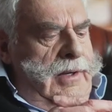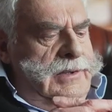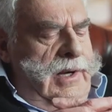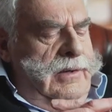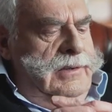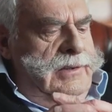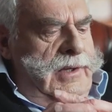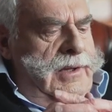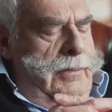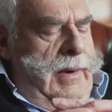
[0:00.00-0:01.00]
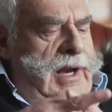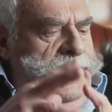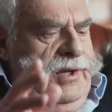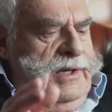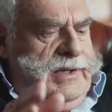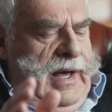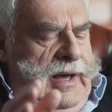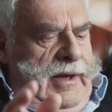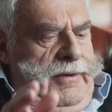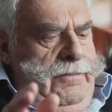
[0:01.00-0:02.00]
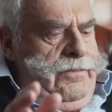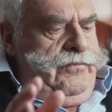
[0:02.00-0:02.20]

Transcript: So the main things are